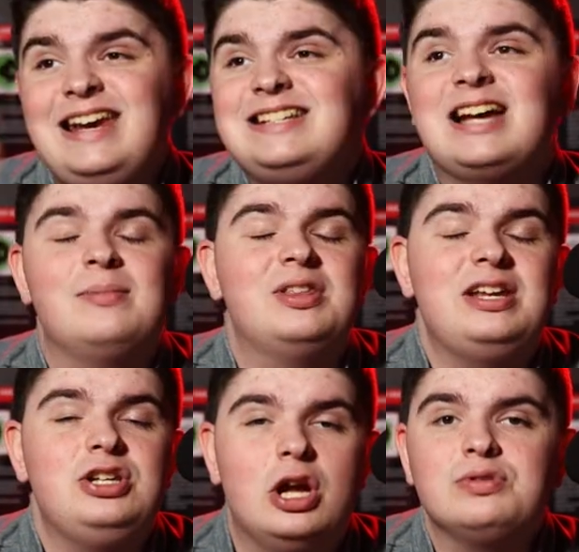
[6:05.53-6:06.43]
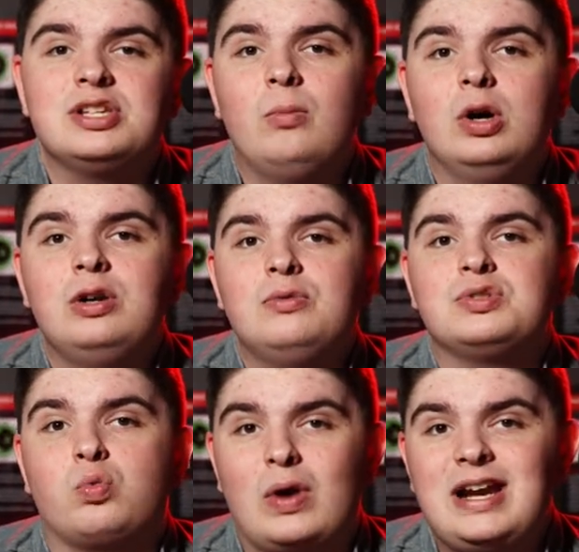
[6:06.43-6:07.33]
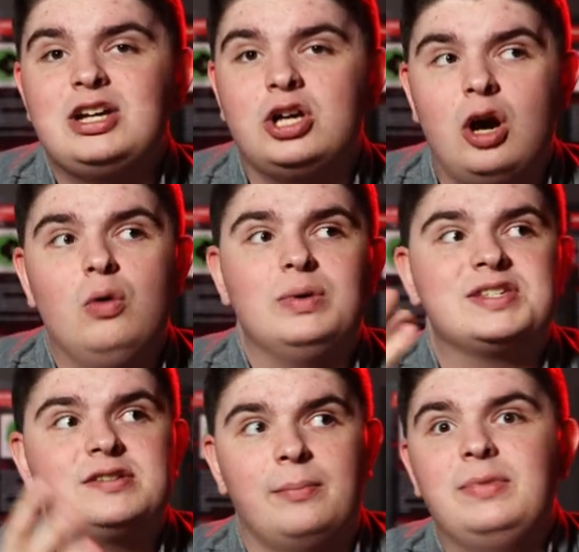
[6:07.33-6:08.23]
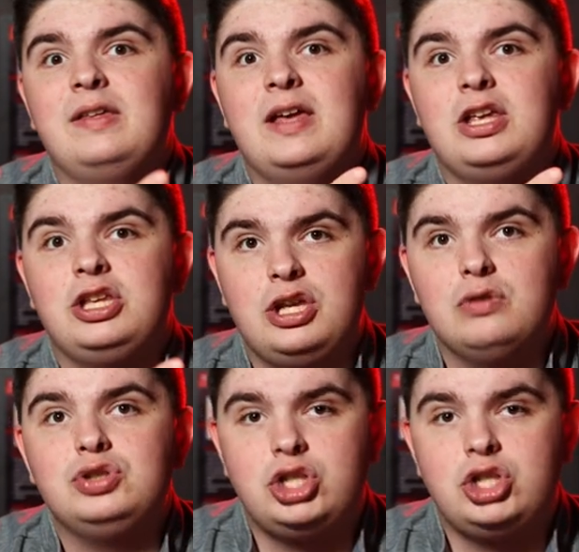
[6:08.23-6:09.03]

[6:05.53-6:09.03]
anytime that they know someone who is ready to go with something that you